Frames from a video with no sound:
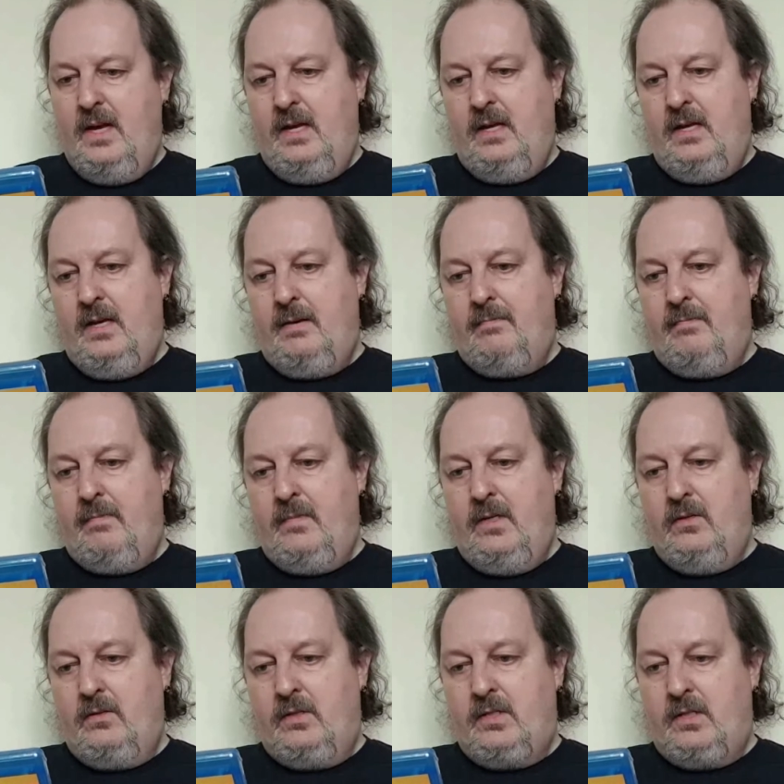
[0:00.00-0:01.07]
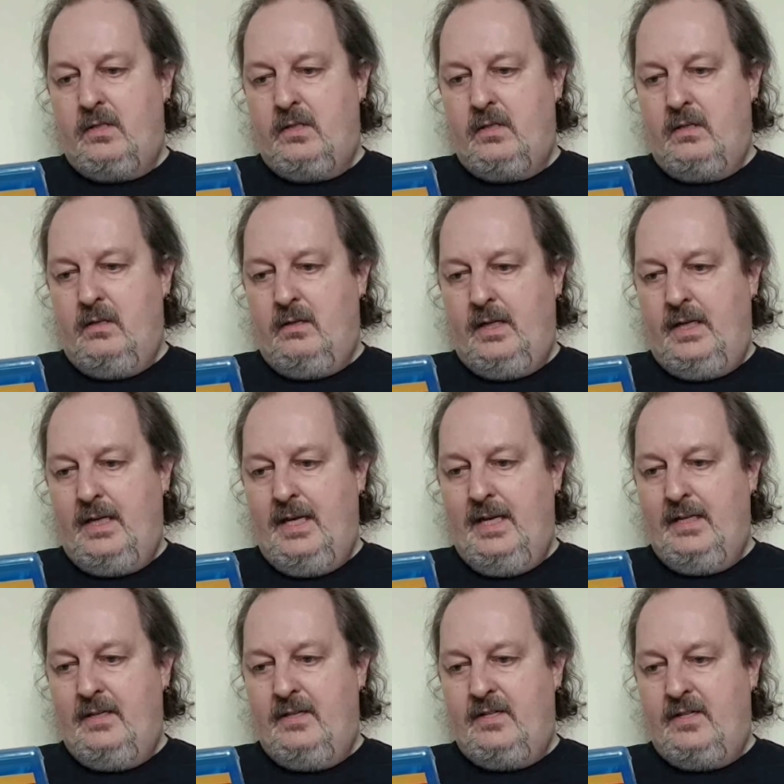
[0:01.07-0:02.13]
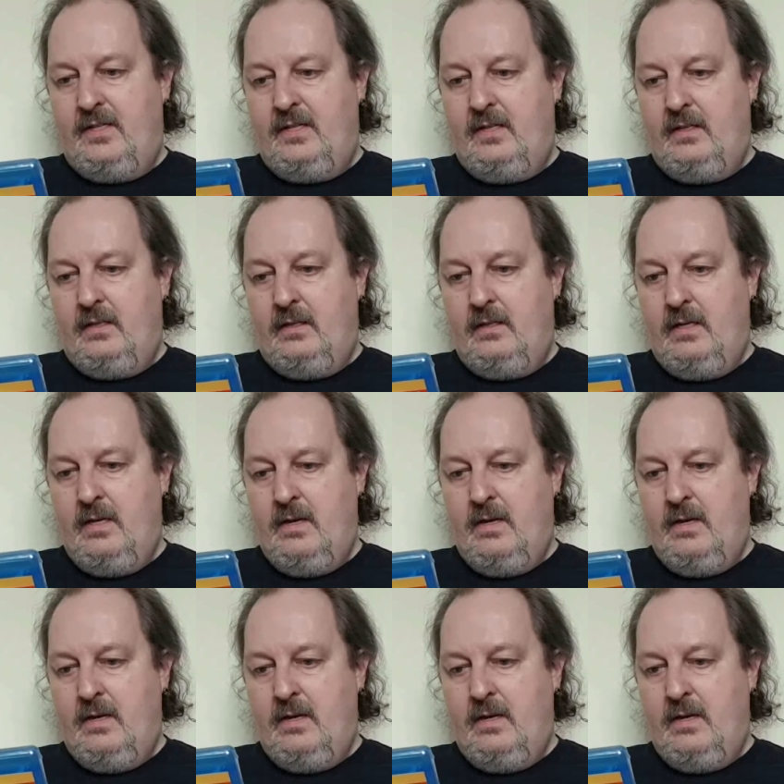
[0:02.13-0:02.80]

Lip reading: Yeah, looks like it's a